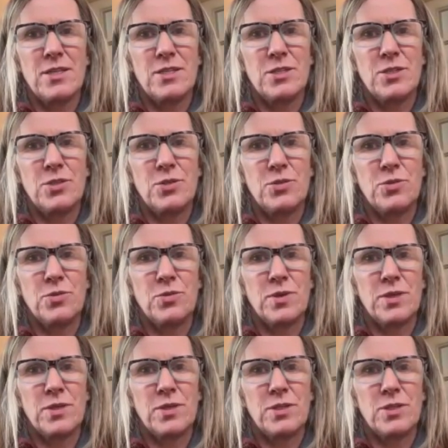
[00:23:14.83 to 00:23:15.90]

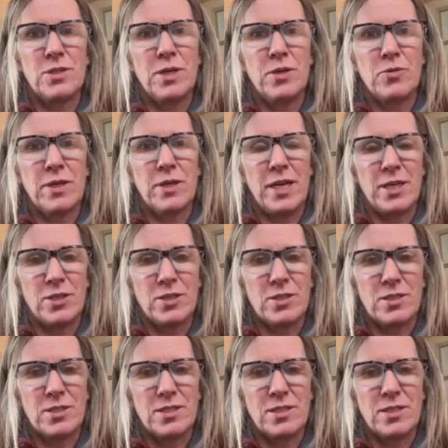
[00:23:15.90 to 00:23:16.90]
to be creators.